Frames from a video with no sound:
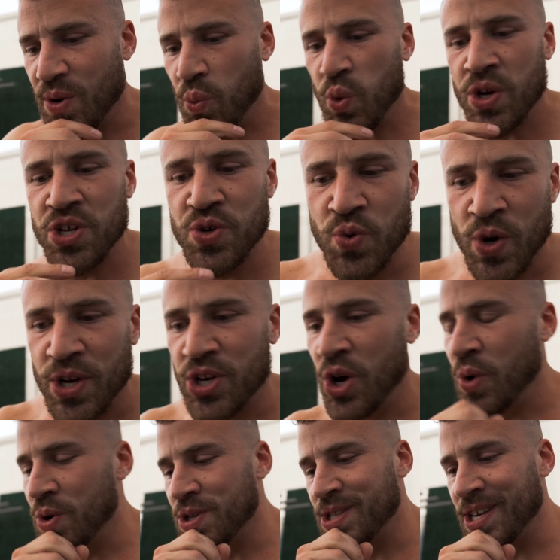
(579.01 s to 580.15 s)
when you
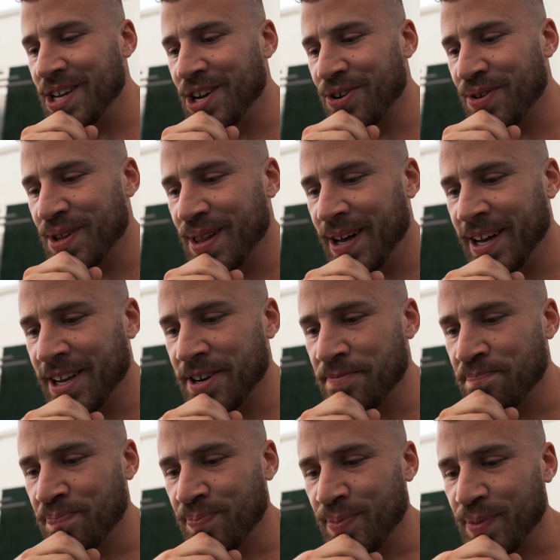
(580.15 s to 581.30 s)
notice that you're in like
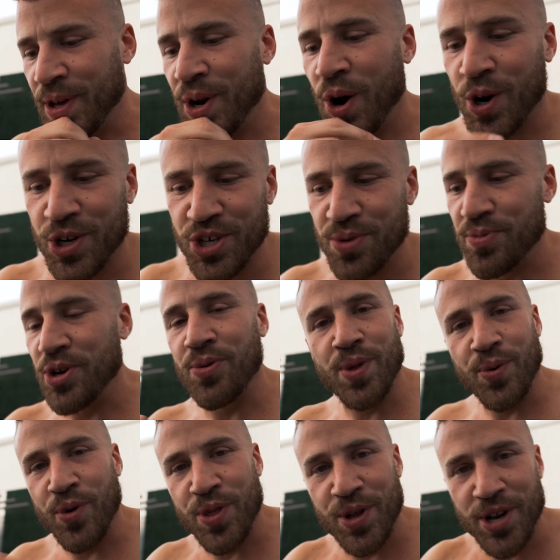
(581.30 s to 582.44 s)
an argument
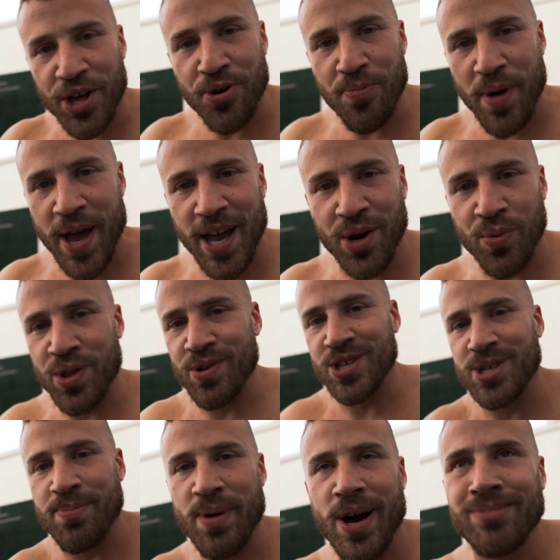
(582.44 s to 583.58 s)
with another man, whether it's
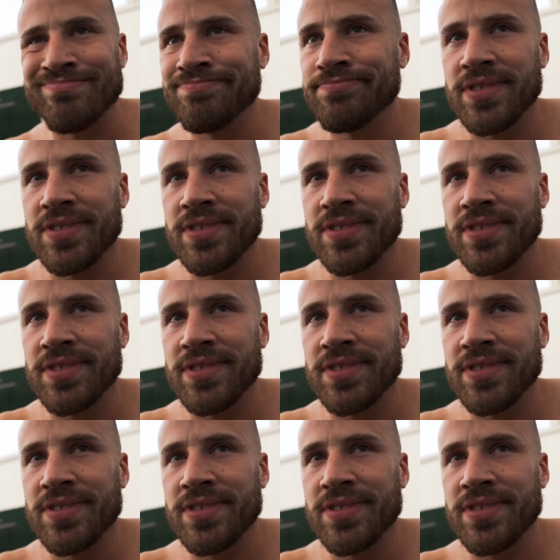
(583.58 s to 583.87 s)
about